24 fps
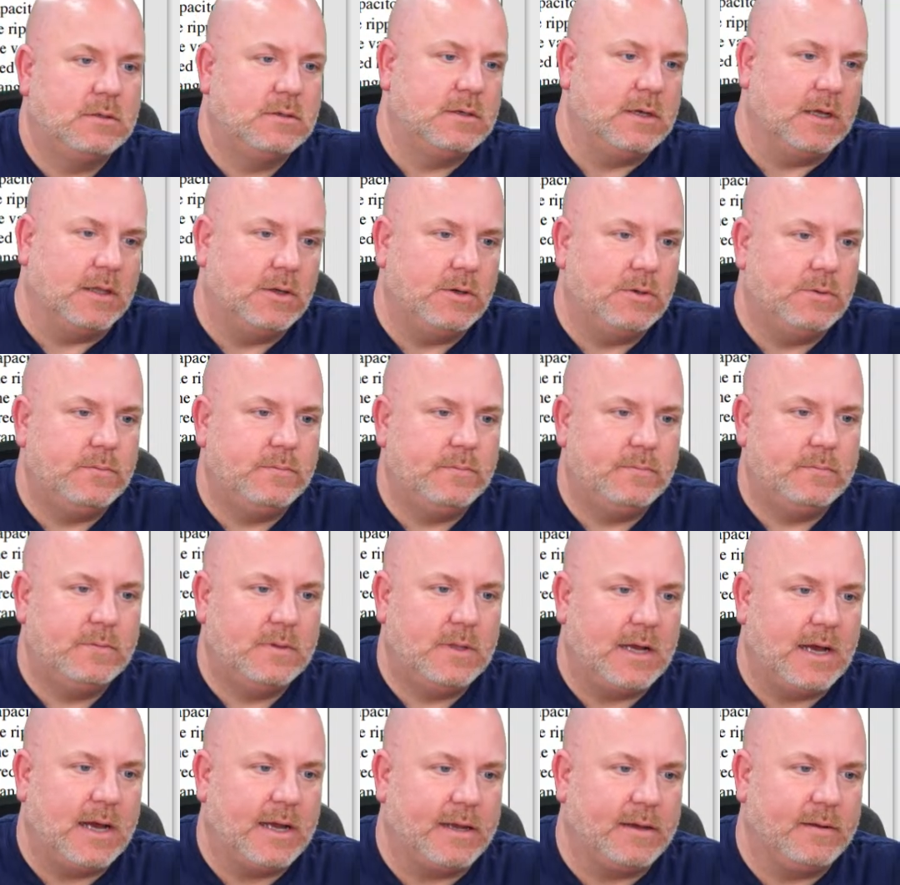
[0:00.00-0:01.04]
Hello,
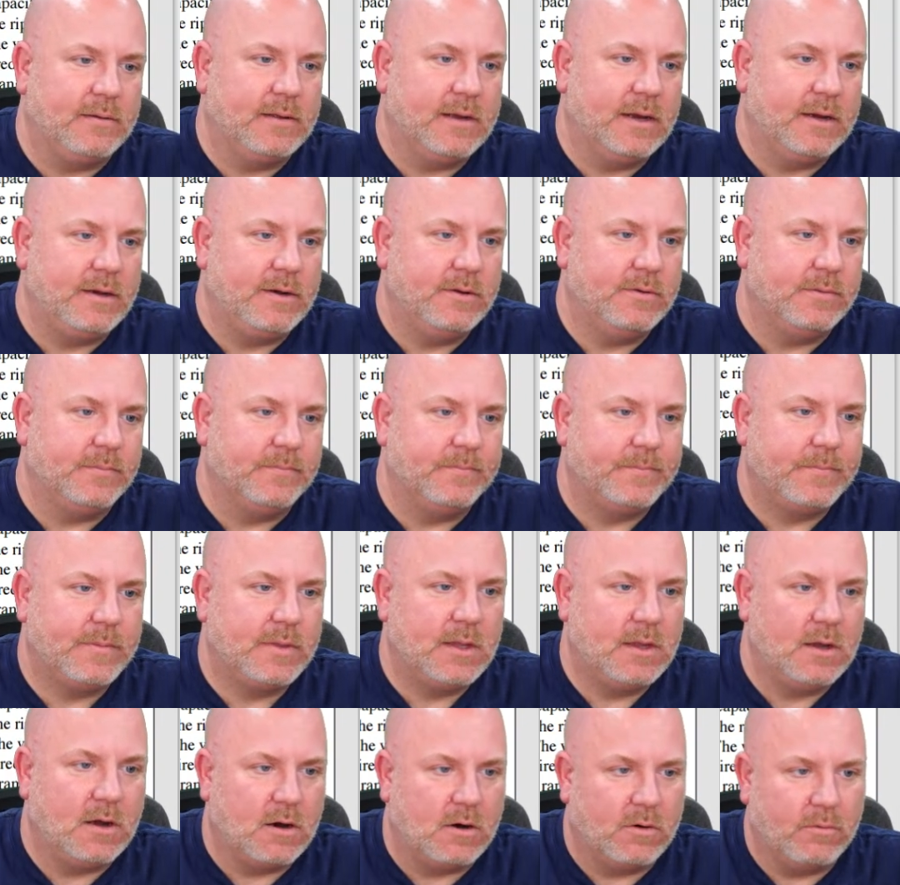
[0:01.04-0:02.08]
hi, how you doing?
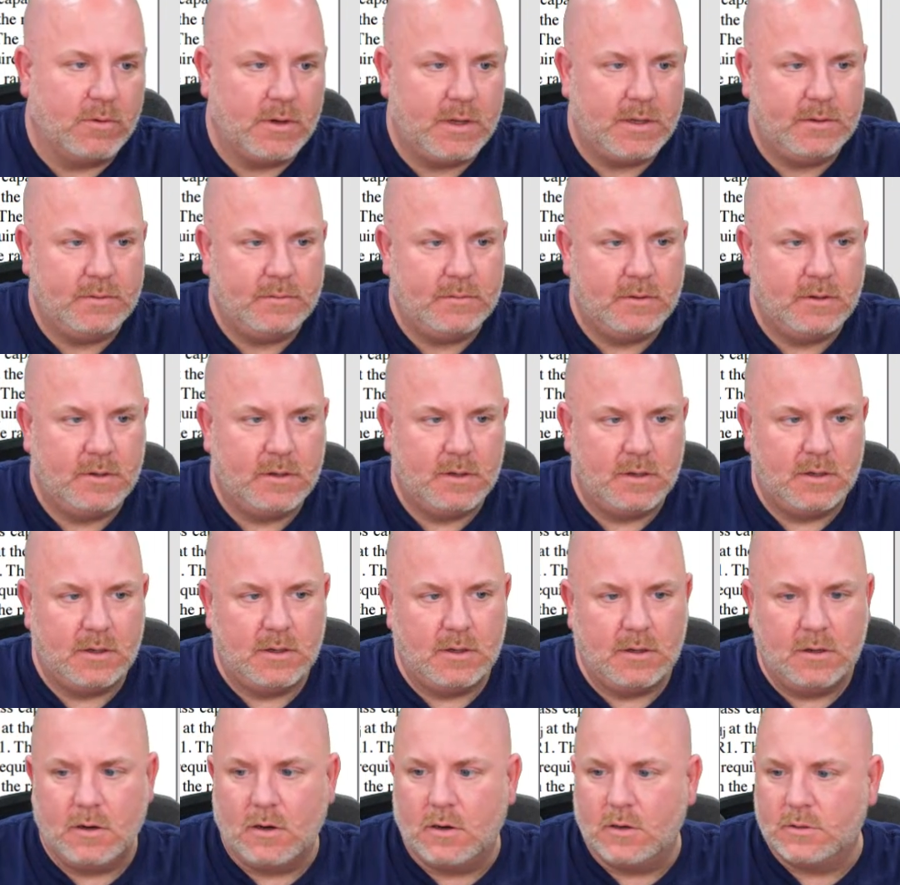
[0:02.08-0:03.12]
R1,
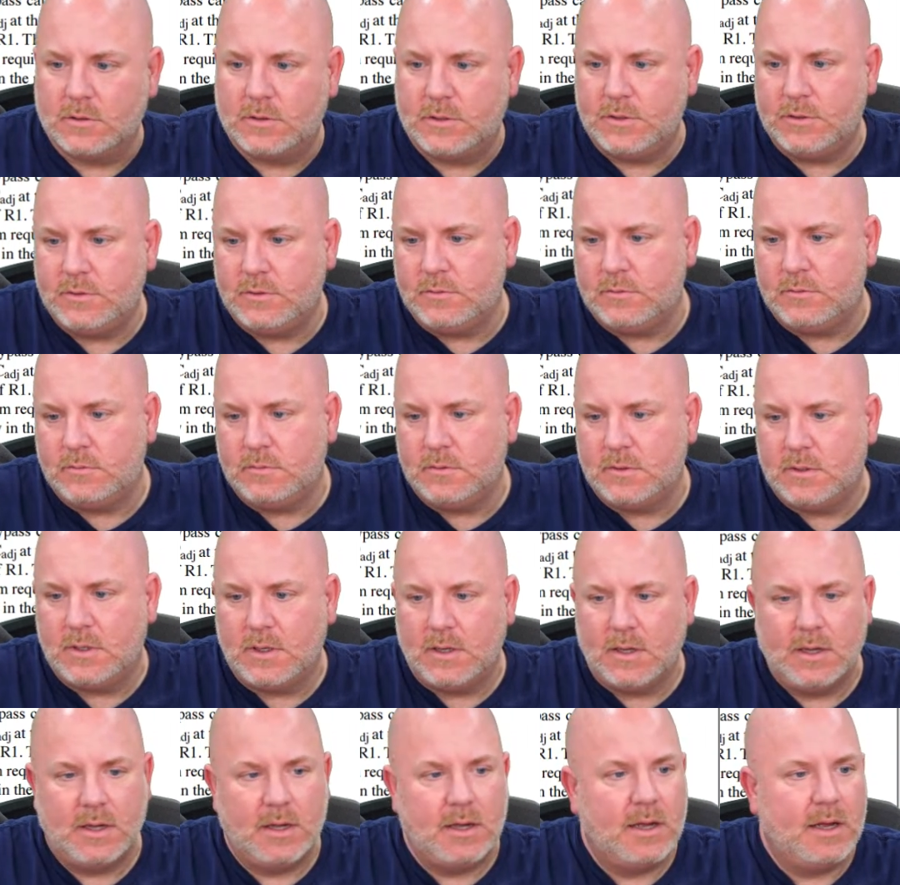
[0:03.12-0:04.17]
R2,
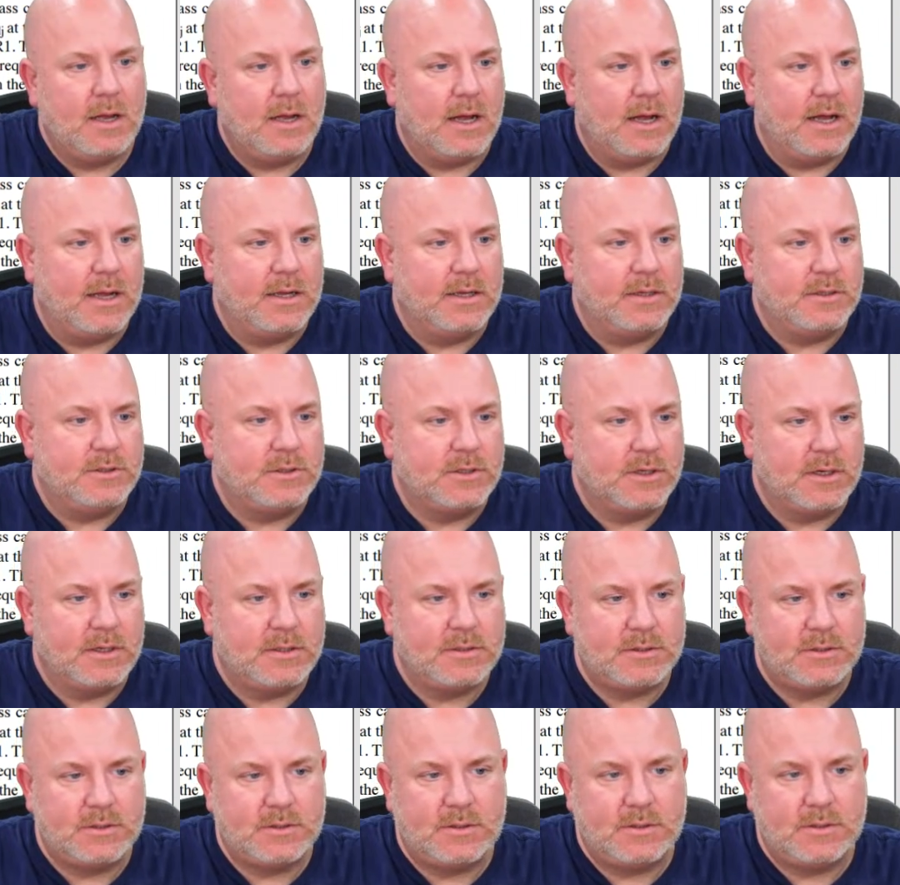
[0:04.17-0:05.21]
I
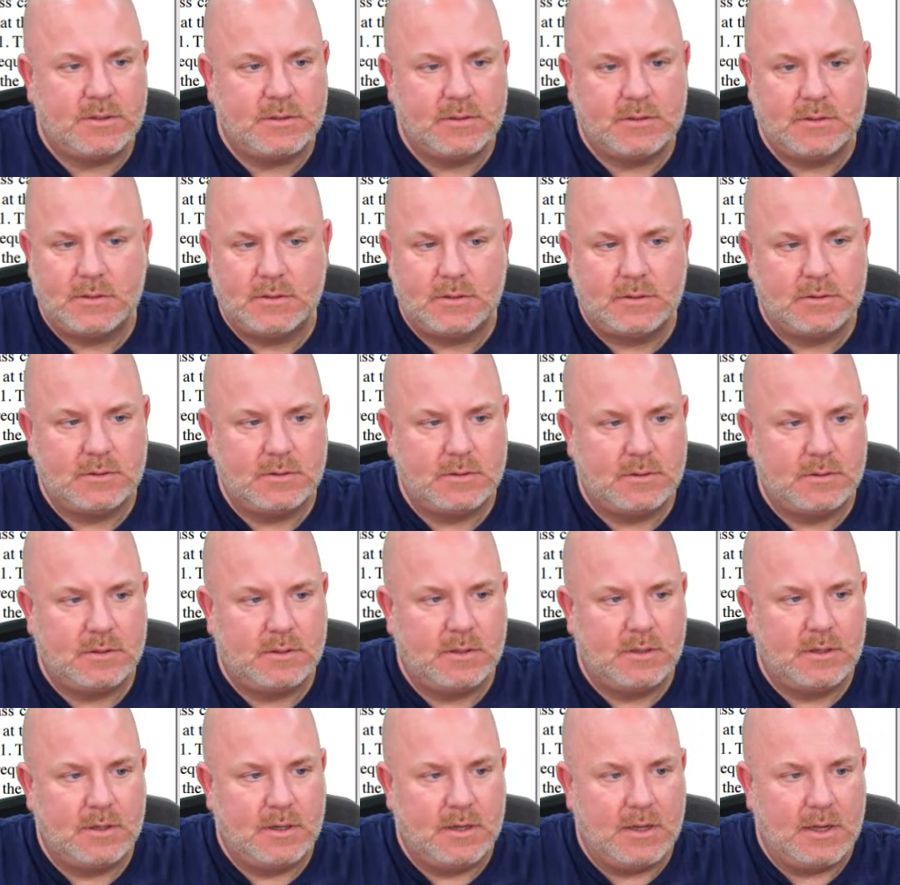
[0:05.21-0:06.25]
adjust,
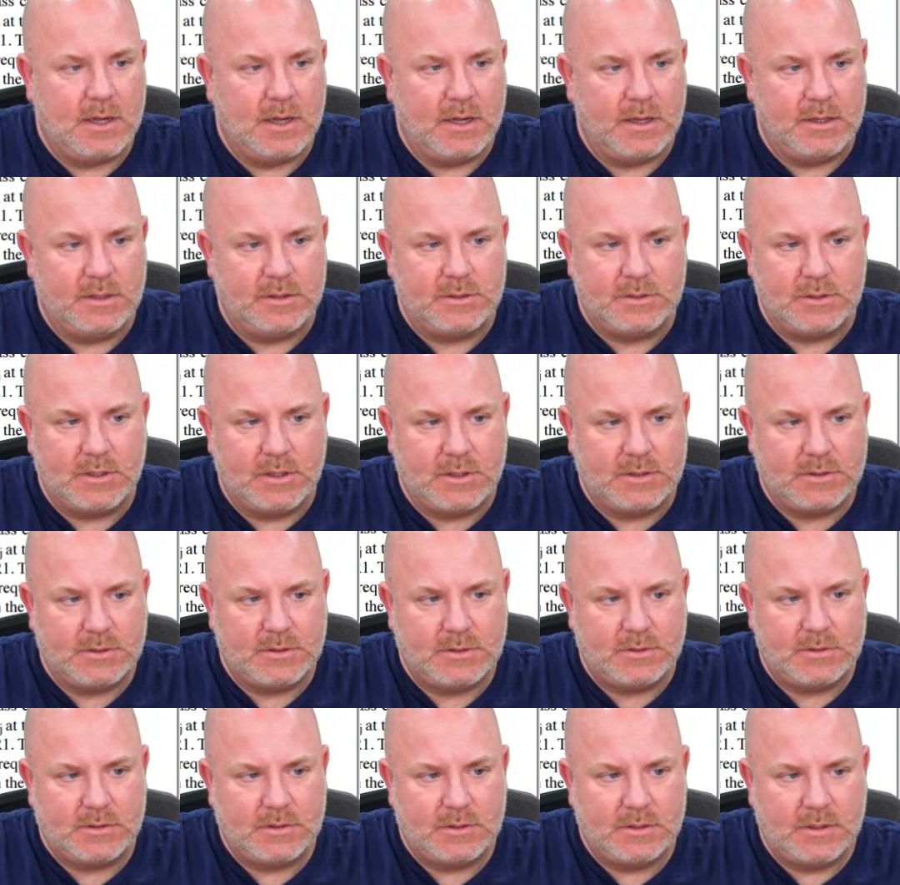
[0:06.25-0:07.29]
and
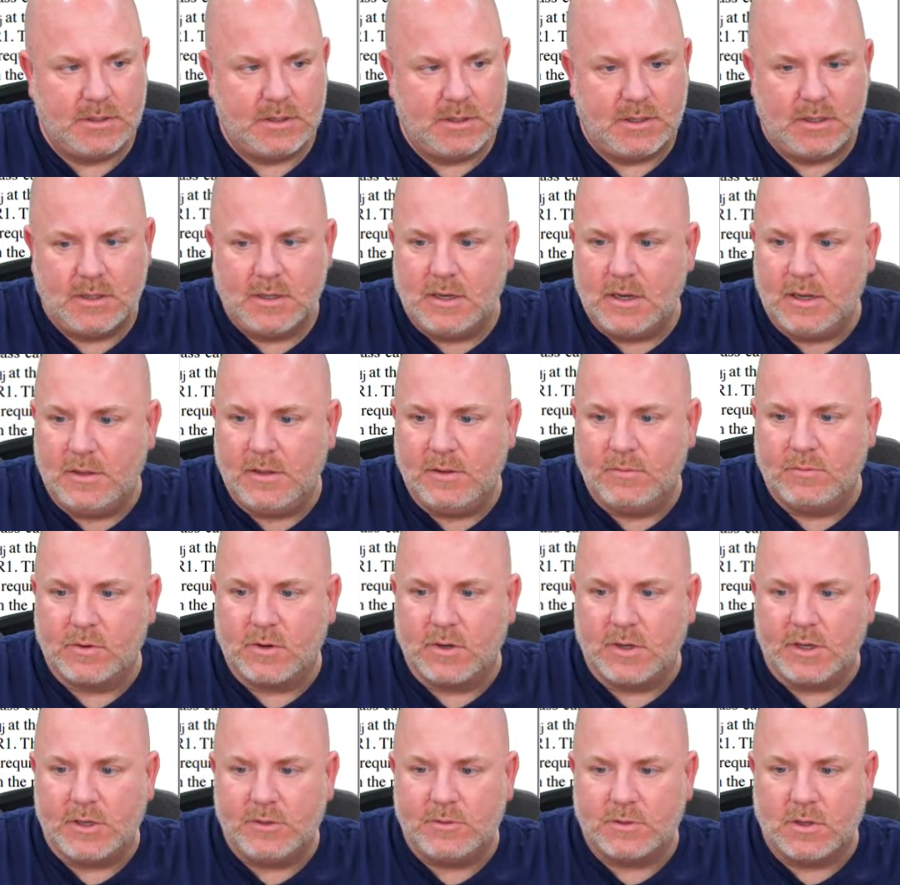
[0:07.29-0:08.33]
then we're
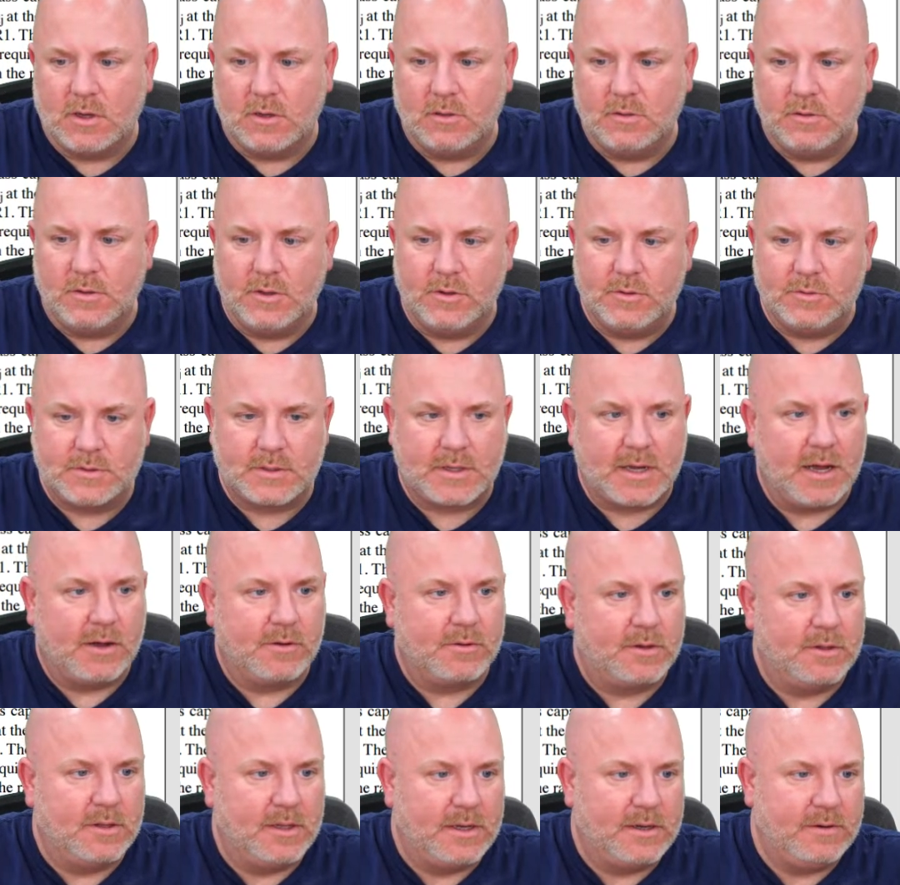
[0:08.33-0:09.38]
going to use all of those to
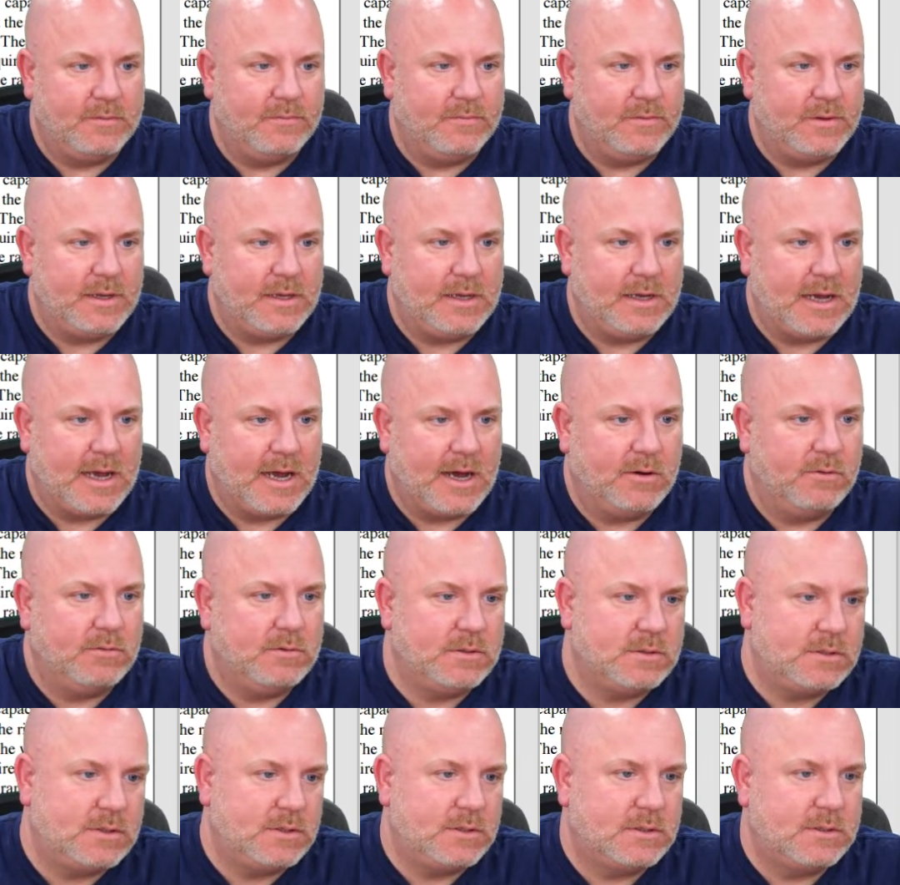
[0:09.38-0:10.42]
calculate V
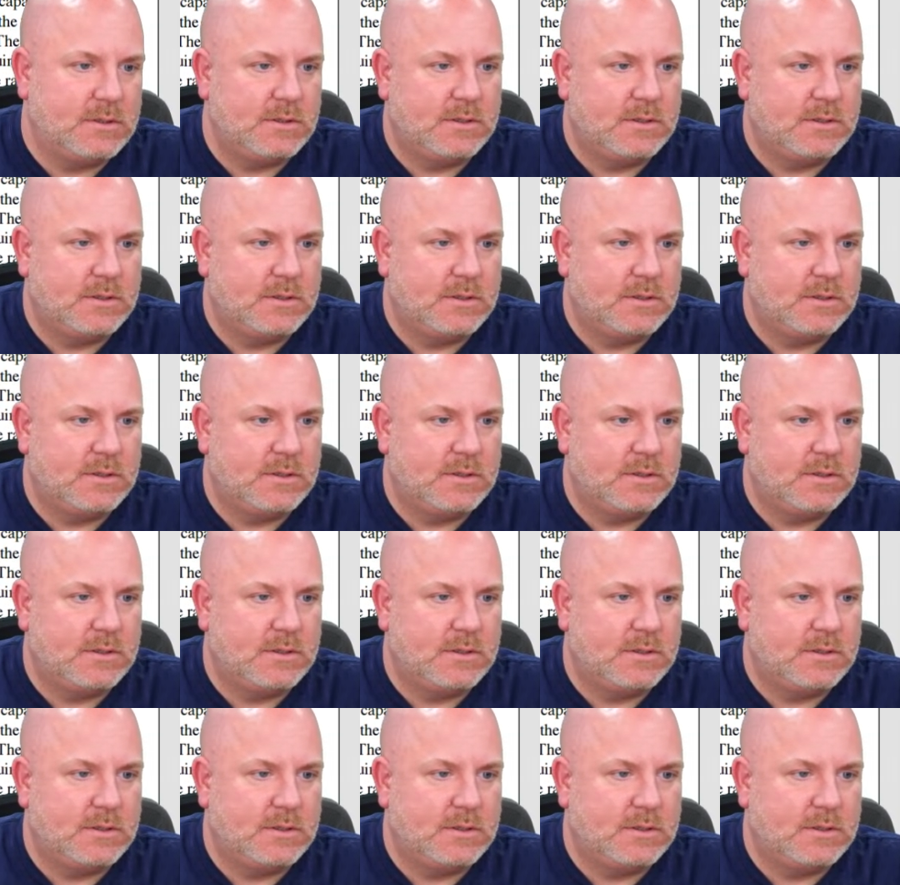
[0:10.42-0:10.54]
out.